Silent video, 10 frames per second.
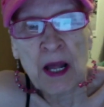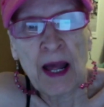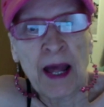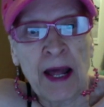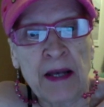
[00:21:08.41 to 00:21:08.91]

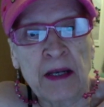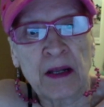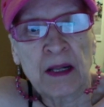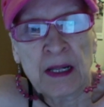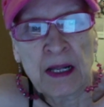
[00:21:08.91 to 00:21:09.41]
And
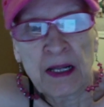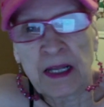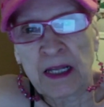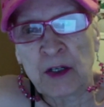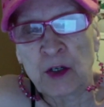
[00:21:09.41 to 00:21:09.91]

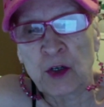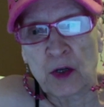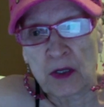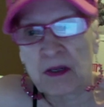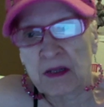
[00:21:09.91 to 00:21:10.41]
in
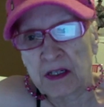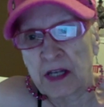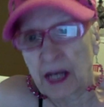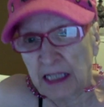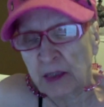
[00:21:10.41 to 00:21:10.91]

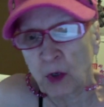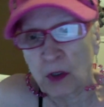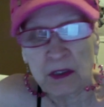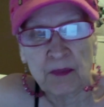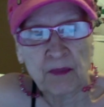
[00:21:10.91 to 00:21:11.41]
today's world,